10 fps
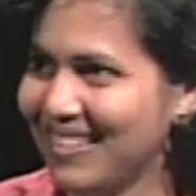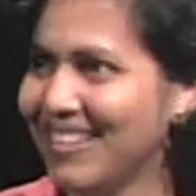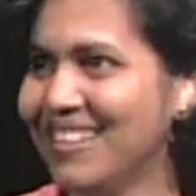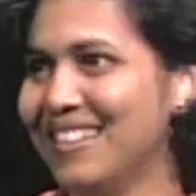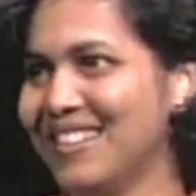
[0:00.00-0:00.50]

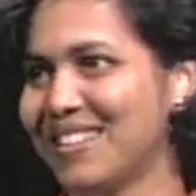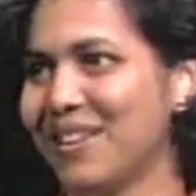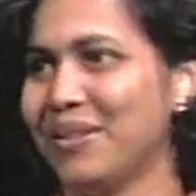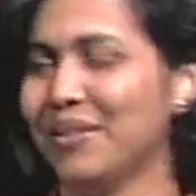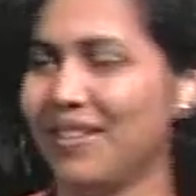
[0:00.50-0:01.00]
Mm-hmm. So,
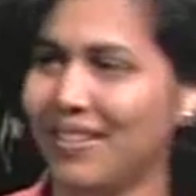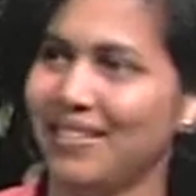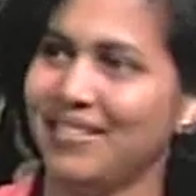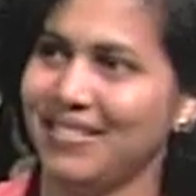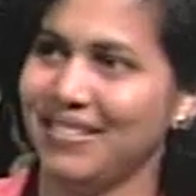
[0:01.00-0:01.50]

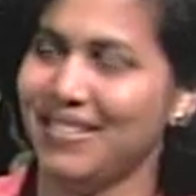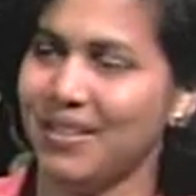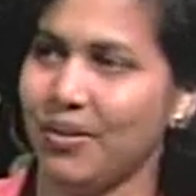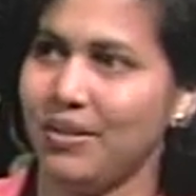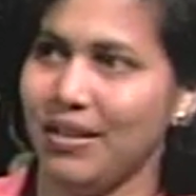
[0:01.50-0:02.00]
uh,
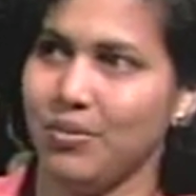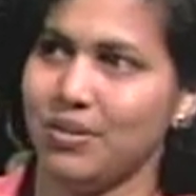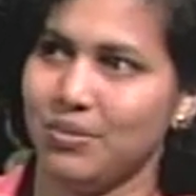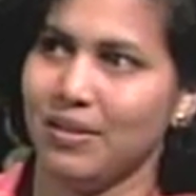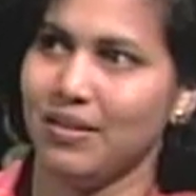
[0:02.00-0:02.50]
so that
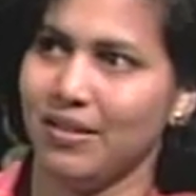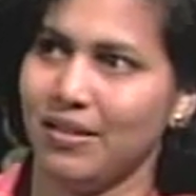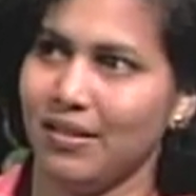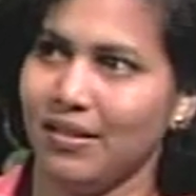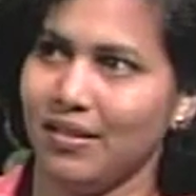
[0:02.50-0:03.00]
was one
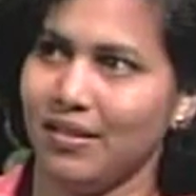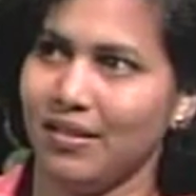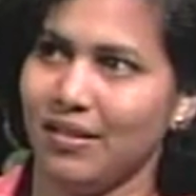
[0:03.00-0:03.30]
thing. Well, I you think.